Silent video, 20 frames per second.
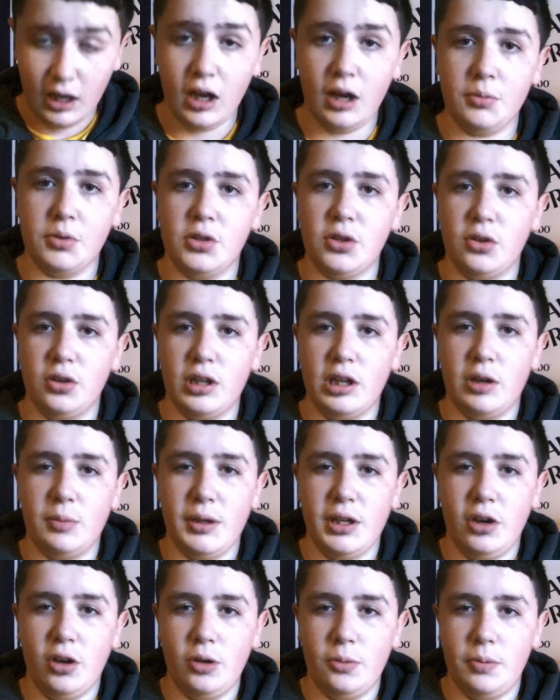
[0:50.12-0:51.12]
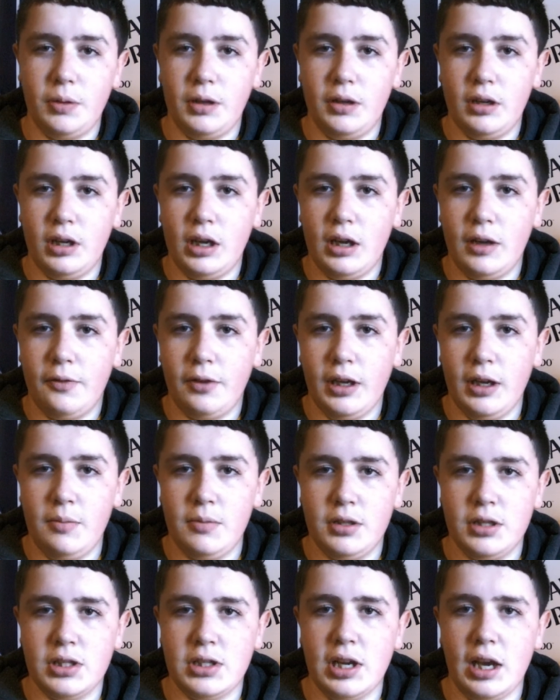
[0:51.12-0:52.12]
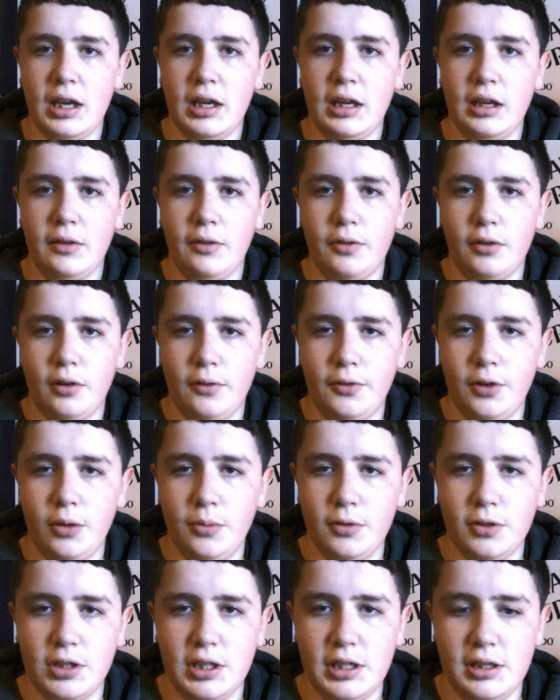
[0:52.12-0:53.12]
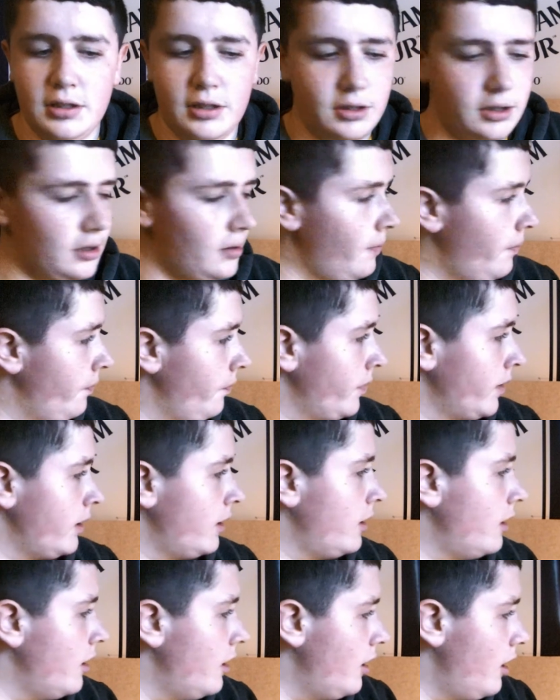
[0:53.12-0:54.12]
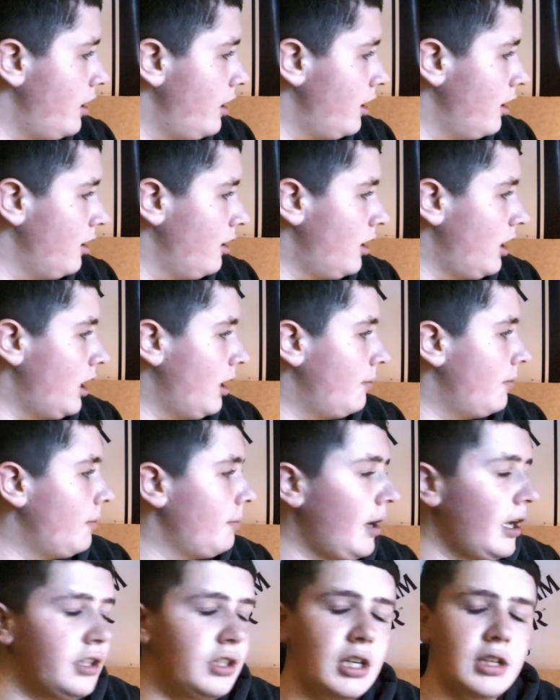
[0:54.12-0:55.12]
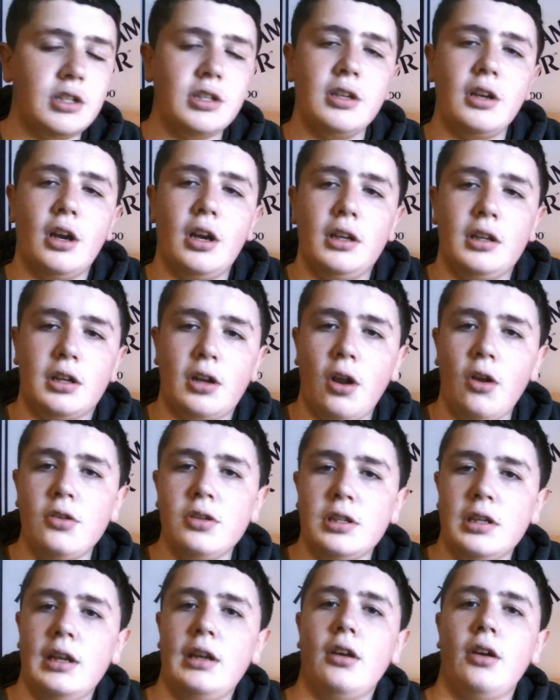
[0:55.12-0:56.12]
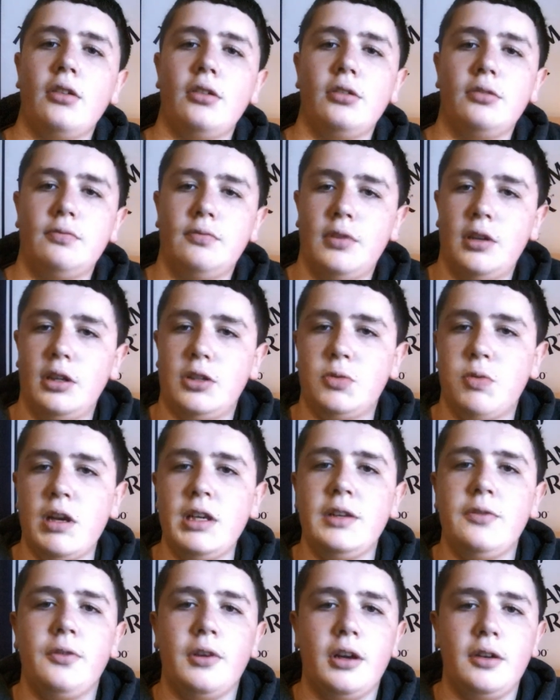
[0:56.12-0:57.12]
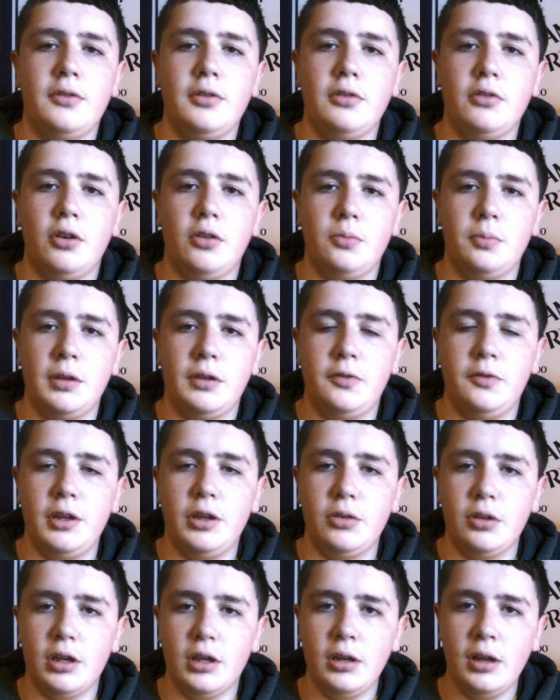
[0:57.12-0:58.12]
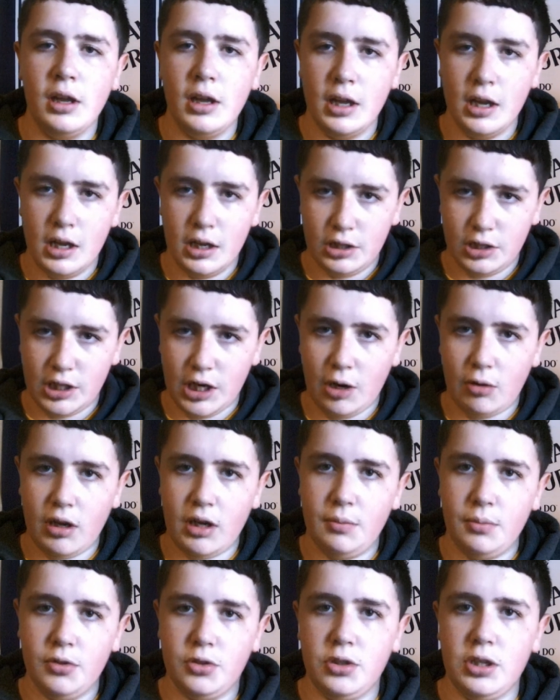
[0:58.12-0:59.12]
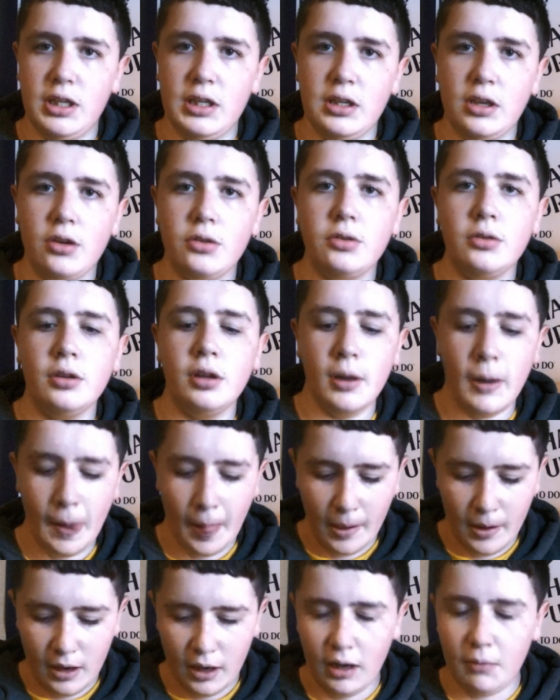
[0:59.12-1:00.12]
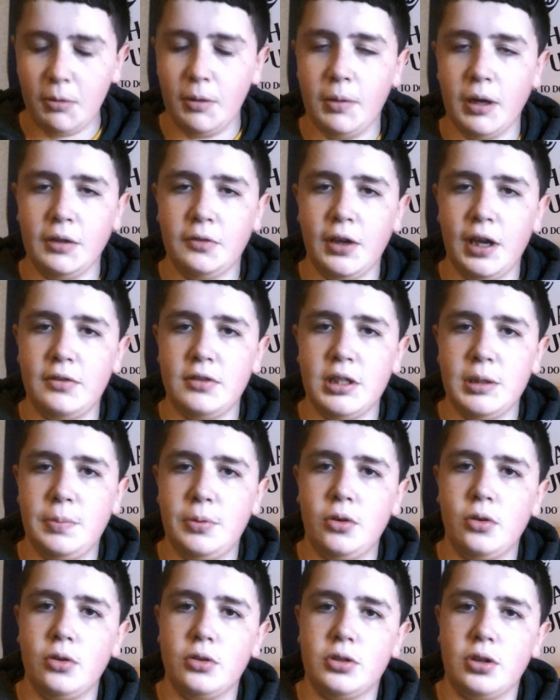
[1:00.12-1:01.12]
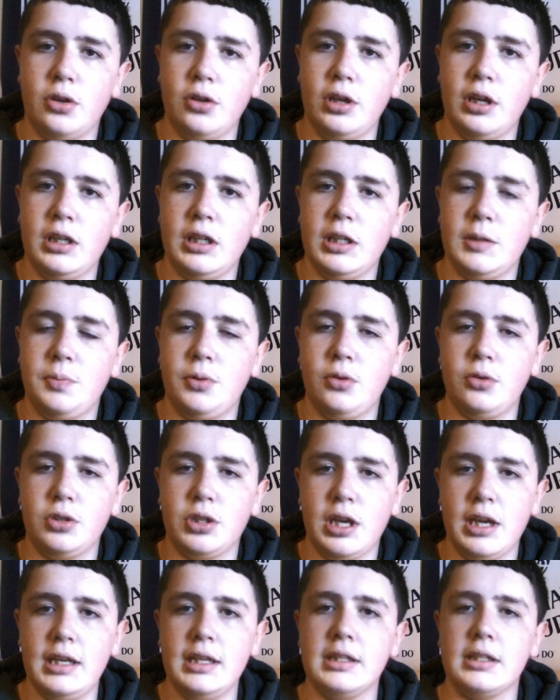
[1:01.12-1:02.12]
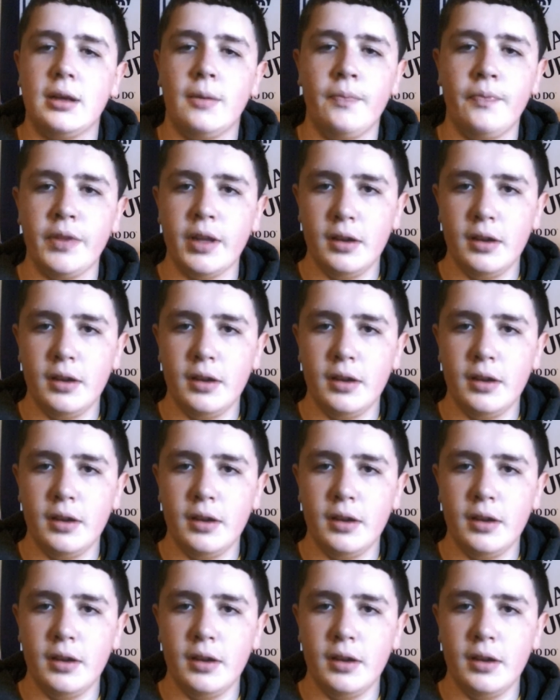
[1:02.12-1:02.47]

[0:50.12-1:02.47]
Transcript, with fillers: I'm sure they'll be hoping uh, for him to stay for a few more seasons. Um, Manchester United are closing in on the 25-year-old midfielder João Moutinho. Um, he plays for FC Porto and he's Portuguese.